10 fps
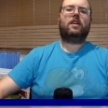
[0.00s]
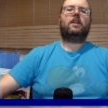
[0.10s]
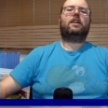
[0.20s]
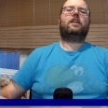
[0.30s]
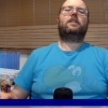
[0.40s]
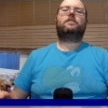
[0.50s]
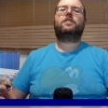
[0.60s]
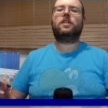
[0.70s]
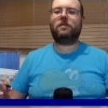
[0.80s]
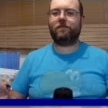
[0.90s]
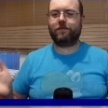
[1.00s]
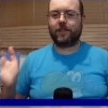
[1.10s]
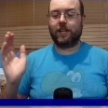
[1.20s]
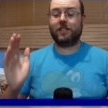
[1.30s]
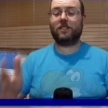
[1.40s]
So,
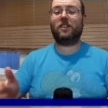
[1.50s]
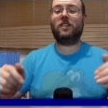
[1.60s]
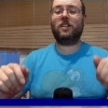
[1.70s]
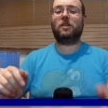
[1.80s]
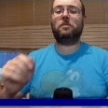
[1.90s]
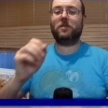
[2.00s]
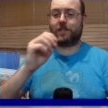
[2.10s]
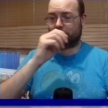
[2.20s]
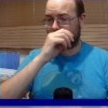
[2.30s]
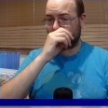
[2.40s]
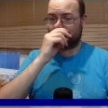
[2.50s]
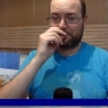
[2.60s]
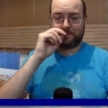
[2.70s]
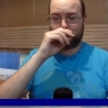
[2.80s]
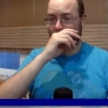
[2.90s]
he's an uninkable
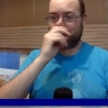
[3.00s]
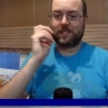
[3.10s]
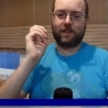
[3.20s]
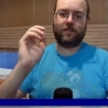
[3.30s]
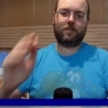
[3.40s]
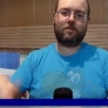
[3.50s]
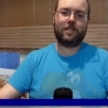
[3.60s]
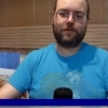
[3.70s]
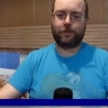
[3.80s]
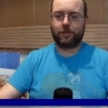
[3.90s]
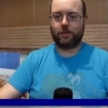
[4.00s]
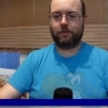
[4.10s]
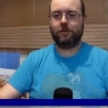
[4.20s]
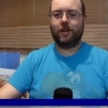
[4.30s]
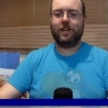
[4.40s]
6-drop, 3/7, quest for
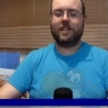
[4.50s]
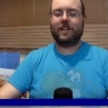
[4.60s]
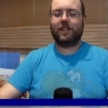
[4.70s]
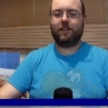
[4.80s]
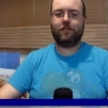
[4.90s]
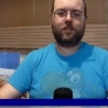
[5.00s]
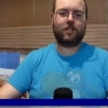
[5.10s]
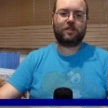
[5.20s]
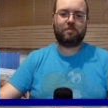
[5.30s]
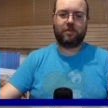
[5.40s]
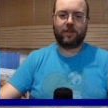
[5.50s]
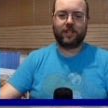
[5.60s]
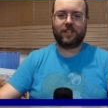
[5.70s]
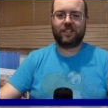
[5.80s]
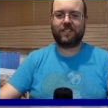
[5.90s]
2. If you just play
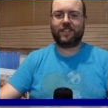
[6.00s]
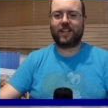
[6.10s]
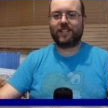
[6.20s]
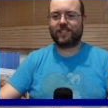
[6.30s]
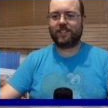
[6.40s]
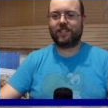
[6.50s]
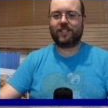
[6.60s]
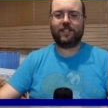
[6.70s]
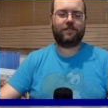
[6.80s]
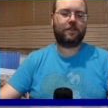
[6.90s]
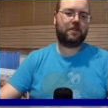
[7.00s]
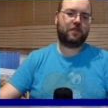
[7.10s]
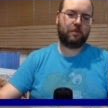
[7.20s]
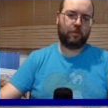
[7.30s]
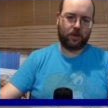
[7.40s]
it on as 6, he's very
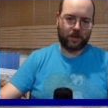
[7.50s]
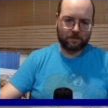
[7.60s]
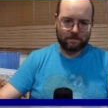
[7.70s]
disappointing.